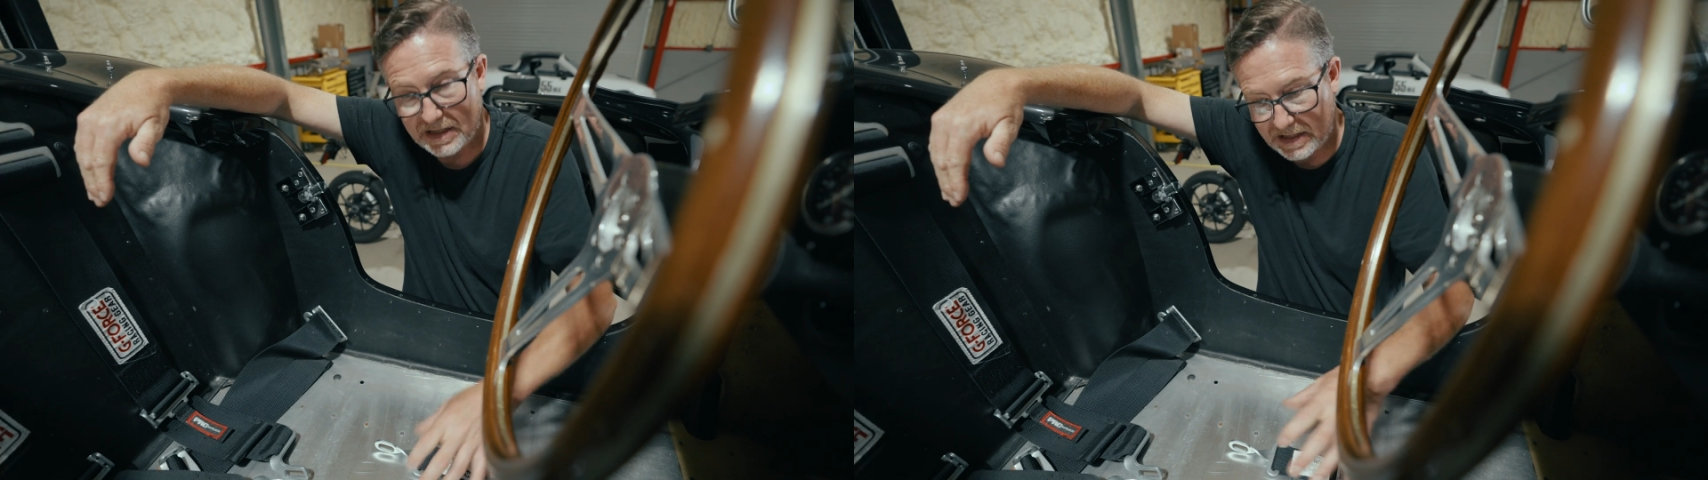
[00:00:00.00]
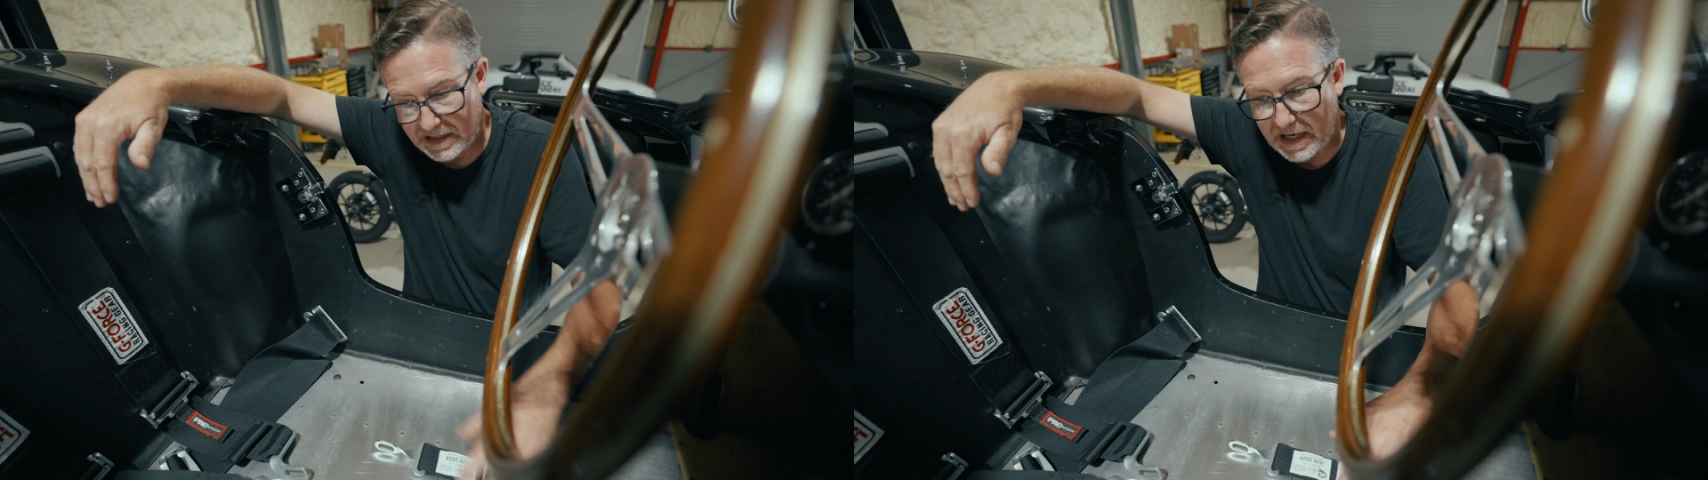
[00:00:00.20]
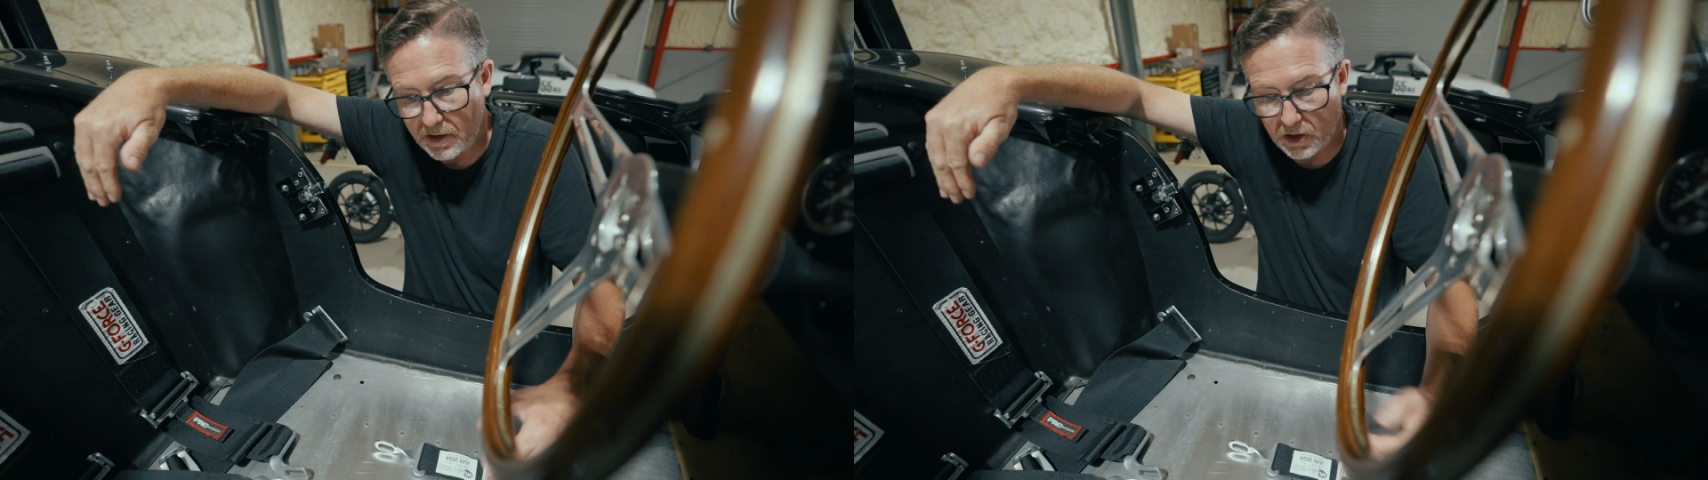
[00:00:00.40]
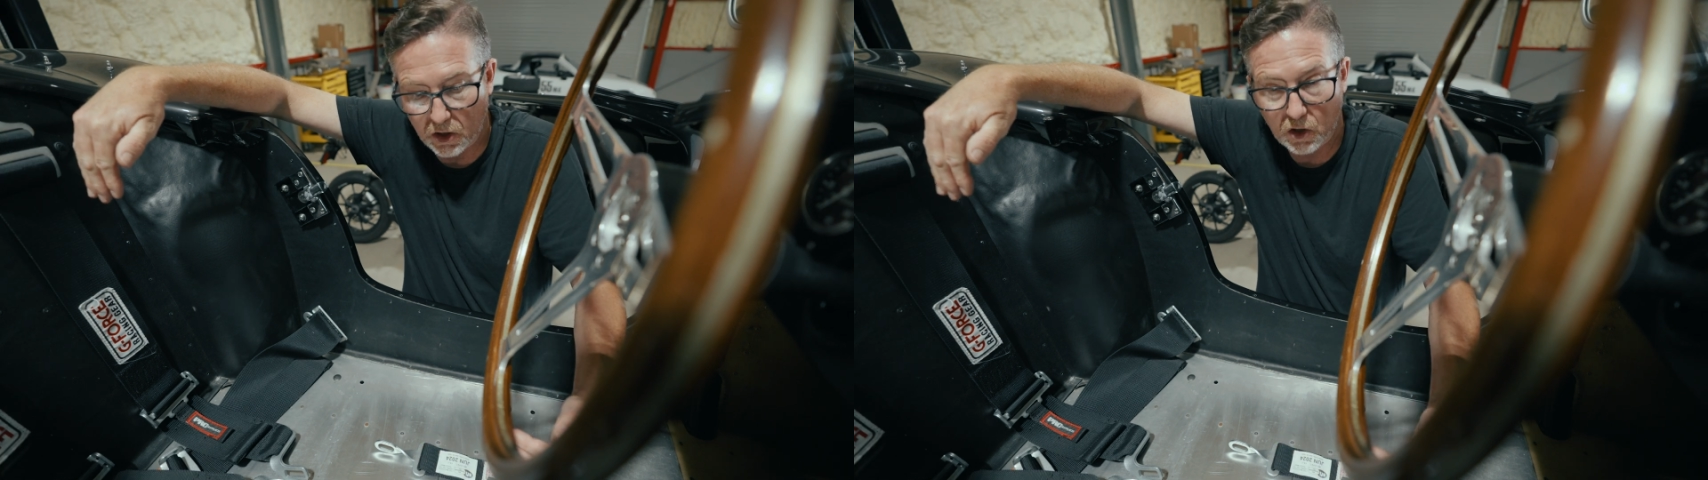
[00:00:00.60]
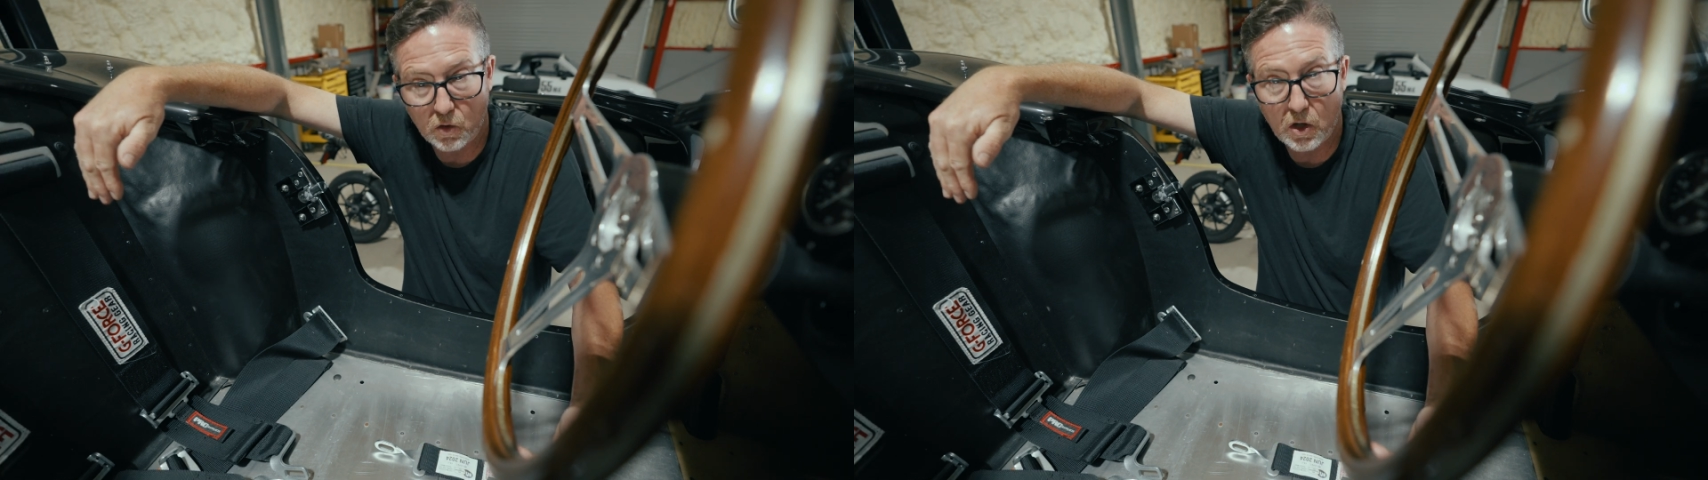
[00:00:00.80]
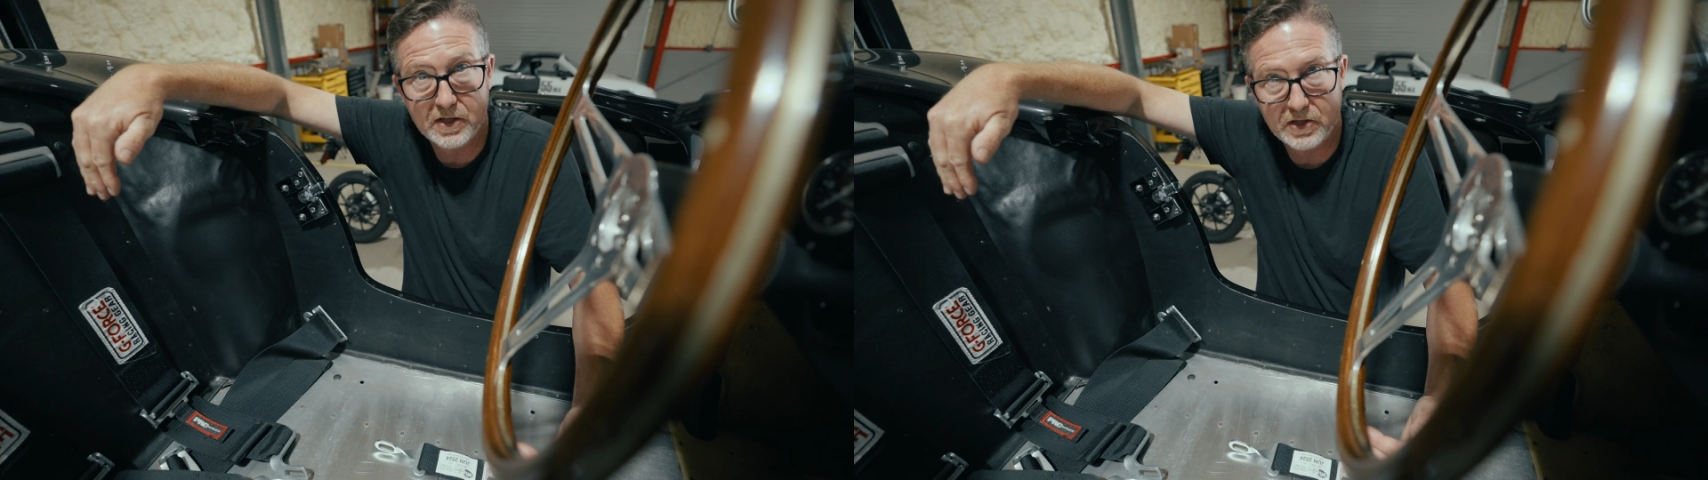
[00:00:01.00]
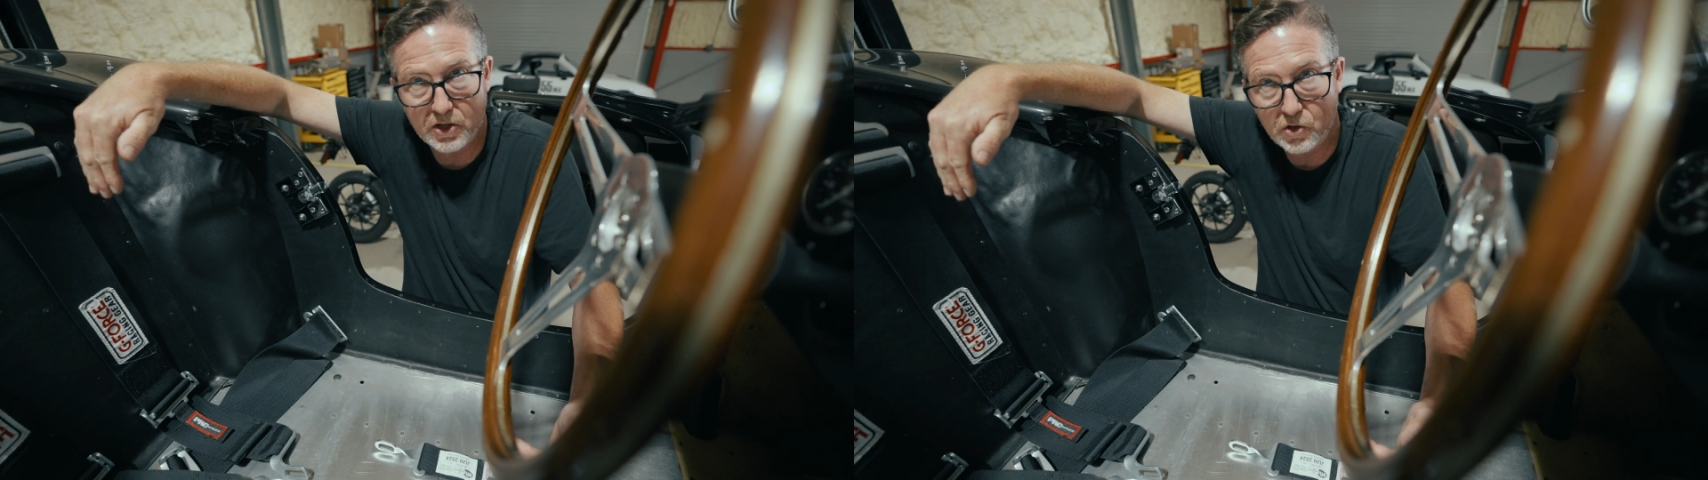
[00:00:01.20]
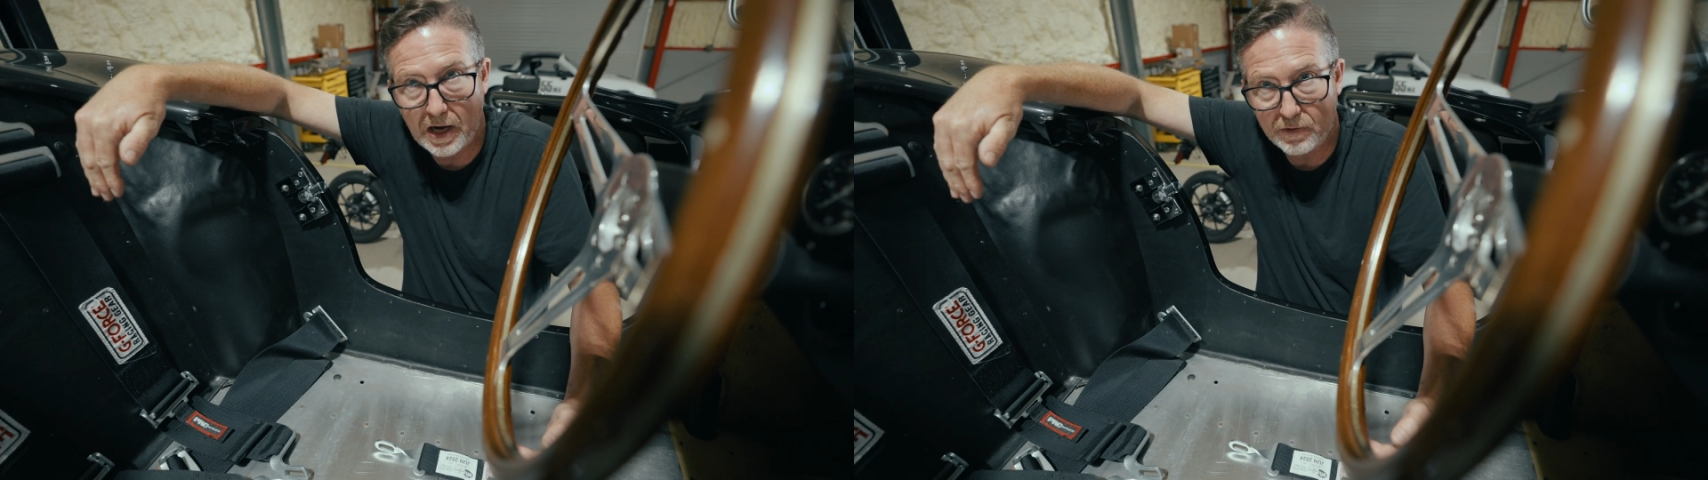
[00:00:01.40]
centered across the
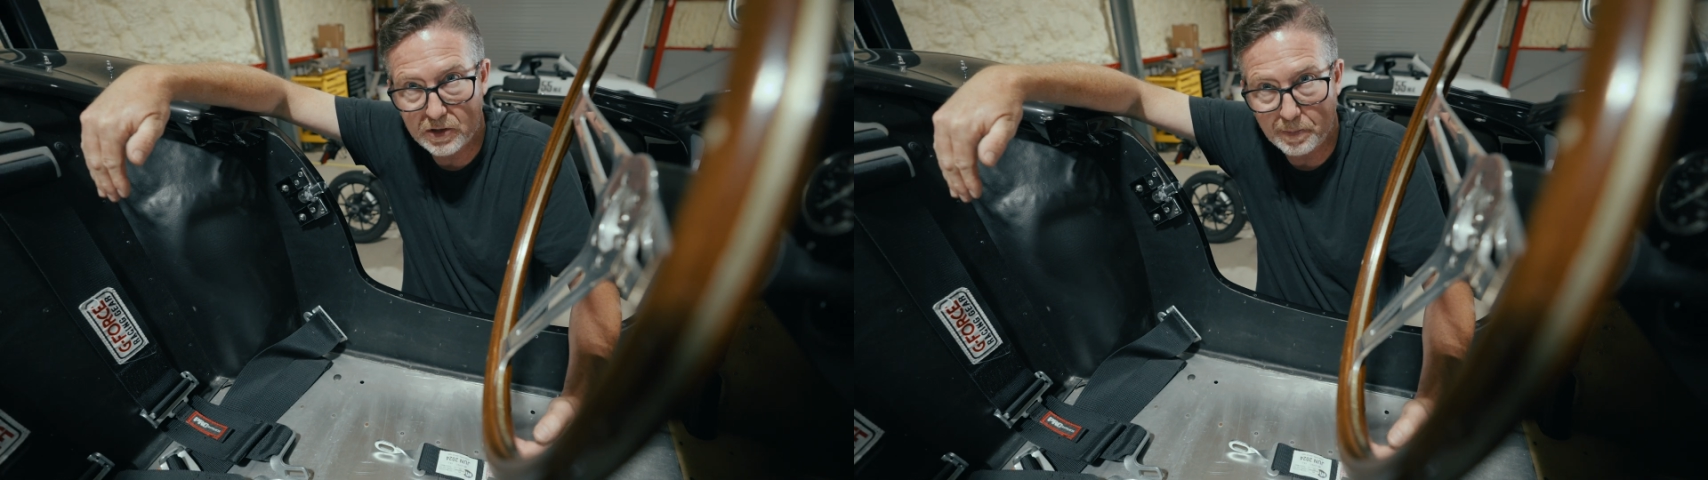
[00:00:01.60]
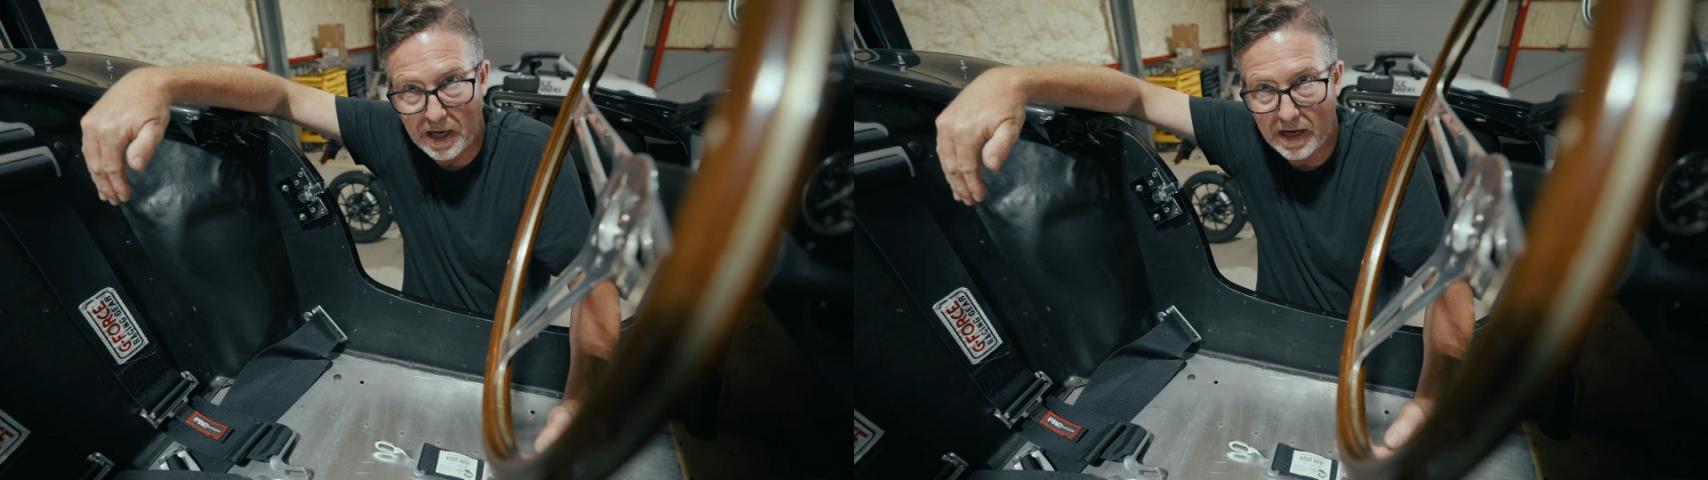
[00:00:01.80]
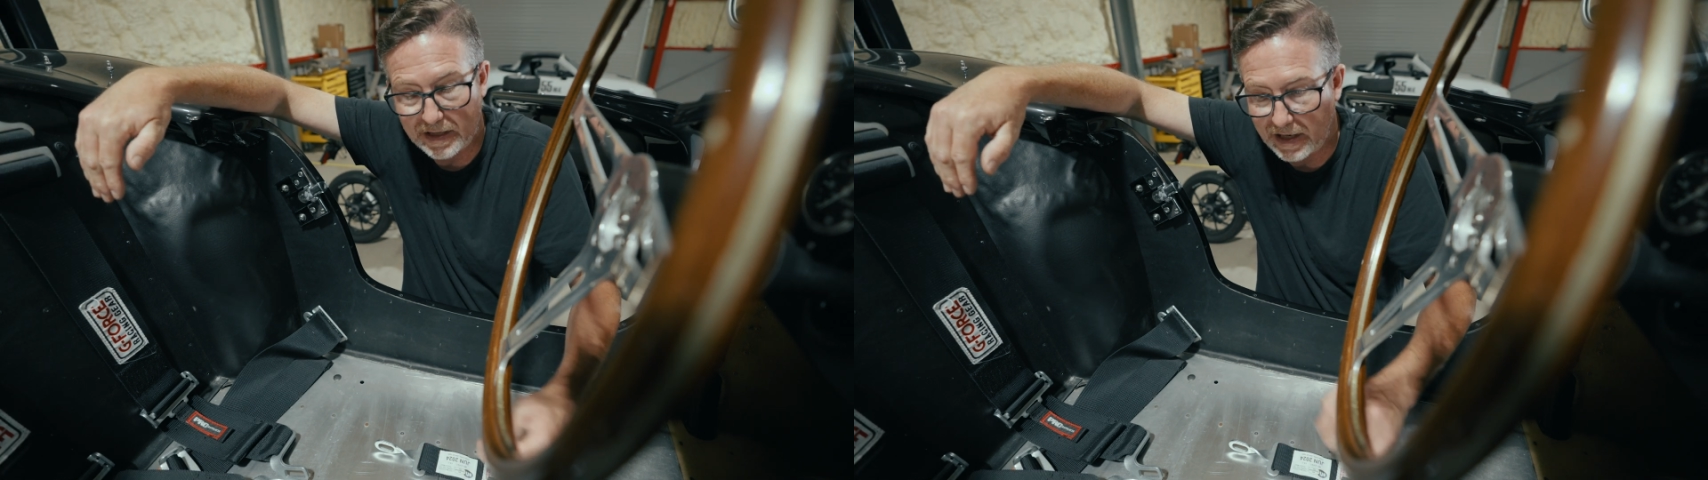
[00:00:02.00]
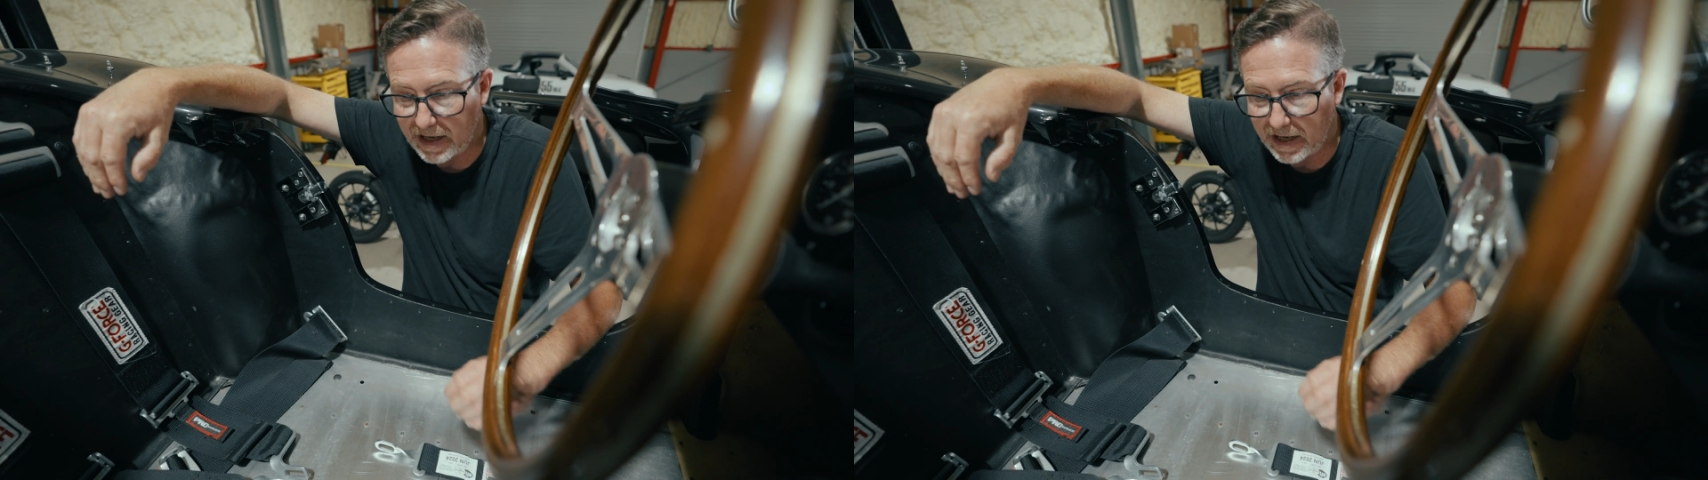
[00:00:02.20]
driver's body.